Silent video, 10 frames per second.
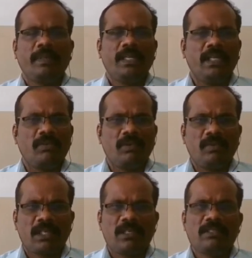equal
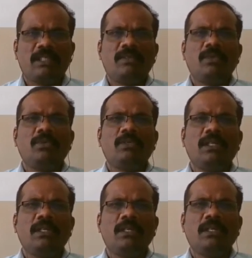work is given to
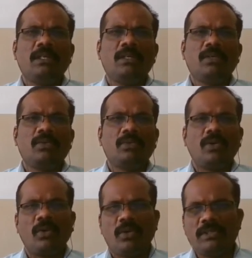the
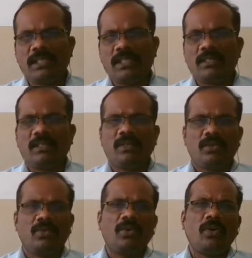all gender, or
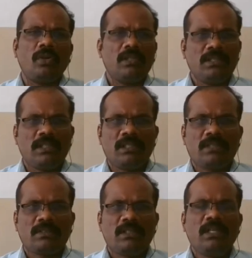to all the
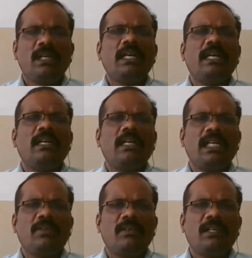genders, and
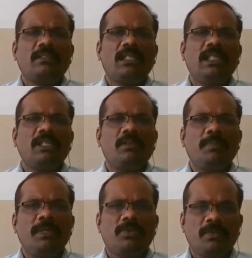likewise the equal
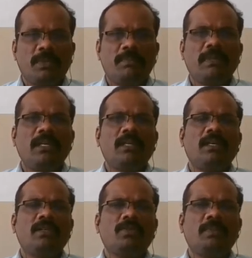pay should be made,
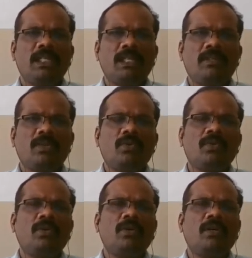should be given
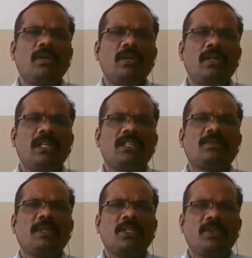to
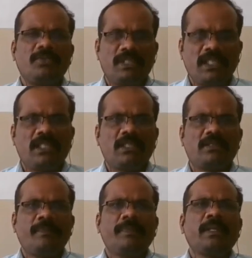irrespective of gender,
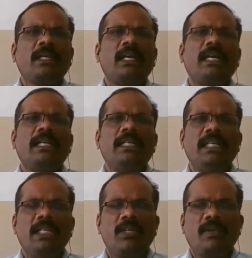and
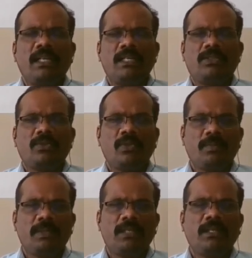inequality should
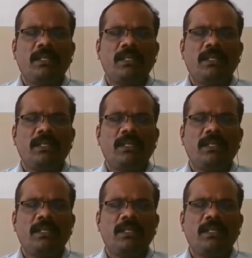not be